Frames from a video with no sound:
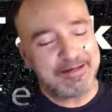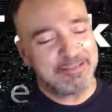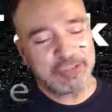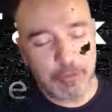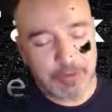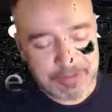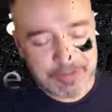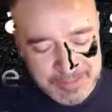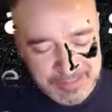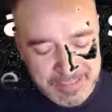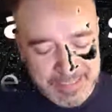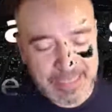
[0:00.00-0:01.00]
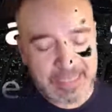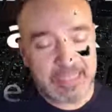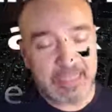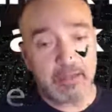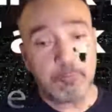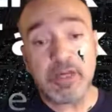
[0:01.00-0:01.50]
joined us.
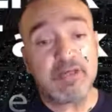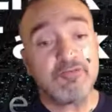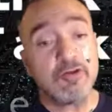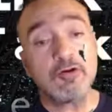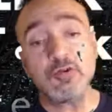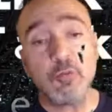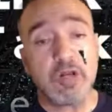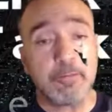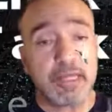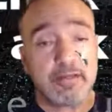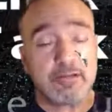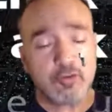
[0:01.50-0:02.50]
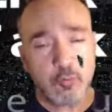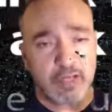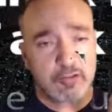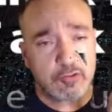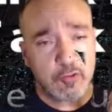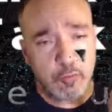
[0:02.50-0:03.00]
But if you also want to make a
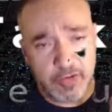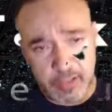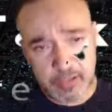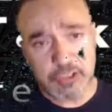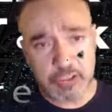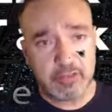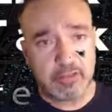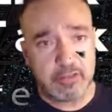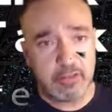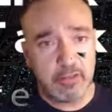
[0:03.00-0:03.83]
direct donation